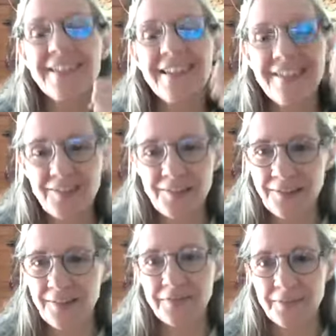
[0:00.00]
It's just,
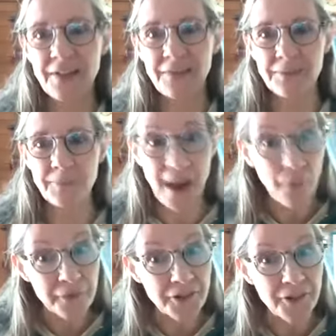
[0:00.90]
it's
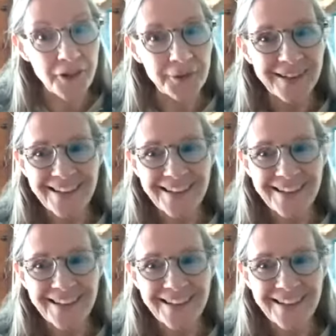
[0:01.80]
powerful though.